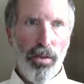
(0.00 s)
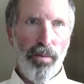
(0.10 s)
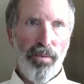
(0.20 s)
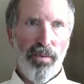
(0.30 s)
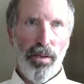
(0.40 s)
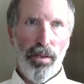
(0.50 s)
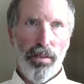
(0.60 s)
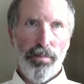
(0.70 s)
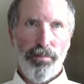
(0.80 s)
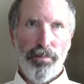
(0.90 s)

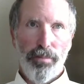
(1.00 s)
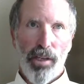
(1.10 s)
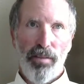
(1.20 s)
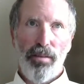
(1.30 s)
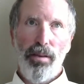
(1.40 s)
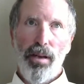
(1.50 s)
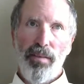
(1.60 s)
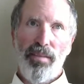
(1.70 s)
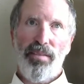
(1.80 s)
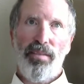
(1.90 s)
So, because,
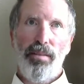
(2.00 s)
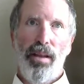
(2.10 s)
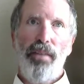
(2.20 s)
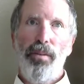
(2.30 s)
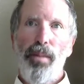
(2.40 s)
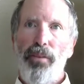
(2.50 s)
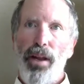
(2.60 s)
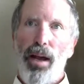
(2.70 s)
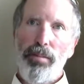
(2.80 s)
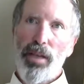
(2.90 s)
this light from
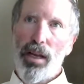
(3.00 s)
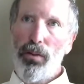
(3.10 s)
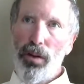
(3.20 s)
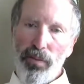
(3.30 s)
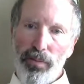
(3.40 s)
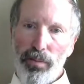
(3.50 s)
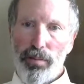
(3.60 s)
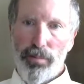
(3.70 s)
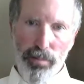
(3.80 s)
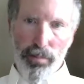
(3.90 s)
every object would have
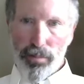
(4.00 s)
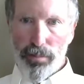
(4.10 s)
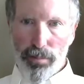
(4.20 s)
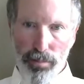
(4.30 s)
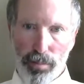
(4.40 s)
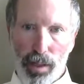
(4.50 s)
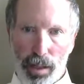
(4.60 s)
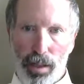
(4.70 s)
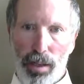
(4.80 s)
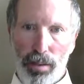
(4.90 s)

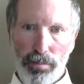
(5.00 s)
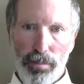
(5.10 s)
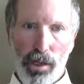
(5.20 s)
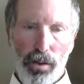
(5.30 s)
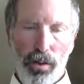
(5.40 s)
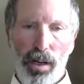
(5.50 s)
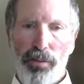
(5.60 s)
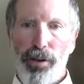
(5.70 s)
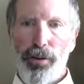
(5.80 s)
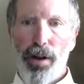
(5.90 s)
go in
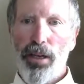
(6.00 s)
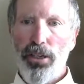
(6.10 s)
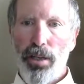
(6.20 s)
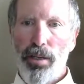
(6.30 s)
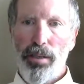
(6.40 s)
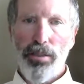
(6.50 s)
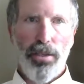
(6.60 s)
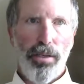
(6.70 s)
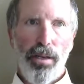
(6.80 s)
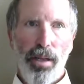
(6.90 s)
every direction and
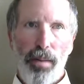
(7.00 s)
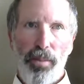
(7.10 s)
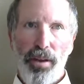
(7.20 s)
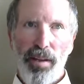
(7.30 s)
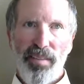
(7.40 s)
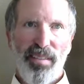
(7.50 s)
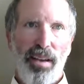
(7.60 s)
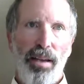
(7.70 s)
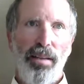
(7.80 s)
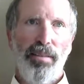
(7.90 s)
should light up the night
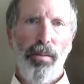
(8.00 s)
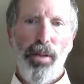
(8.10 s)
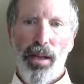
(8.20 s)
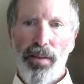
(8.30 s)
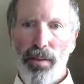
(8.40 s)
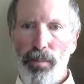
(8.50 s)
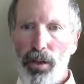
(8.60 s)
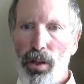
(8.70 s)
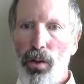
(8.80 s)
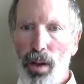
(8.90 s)
sky. It's a little bit like the
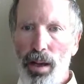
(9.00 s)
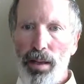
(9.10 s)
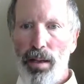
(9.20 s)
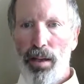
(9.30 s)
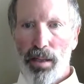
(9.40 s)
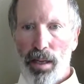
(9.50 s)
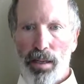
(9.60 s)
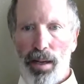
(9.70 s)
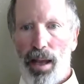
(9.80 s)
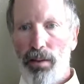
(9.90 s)
Milky Way, kind
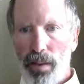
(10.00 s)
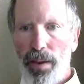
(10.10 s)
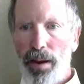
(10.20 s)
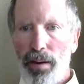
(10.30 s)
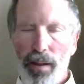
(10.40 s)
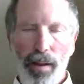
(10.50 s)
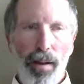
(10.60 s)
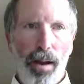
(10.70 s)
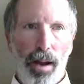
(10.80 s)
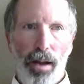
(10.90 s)
of cloudy there,
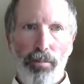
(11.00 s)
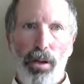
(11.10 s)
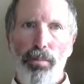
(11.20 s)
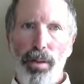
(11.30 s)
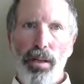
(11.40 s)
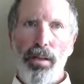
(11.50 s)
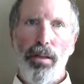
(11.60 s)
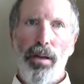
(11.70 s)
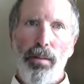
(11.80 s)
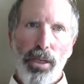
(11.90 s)
but it'd
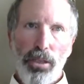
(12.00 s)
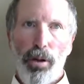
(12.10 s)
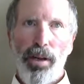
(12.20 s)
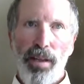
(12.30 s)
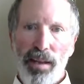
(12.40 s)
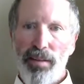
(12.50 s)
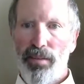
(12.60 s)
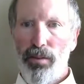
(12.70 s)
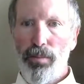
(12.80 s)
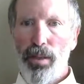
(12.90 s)
be, much more
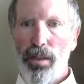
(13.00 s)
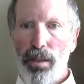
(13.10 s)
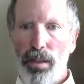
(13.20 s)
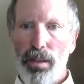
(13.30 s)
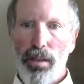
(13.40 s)
intense. It'd be,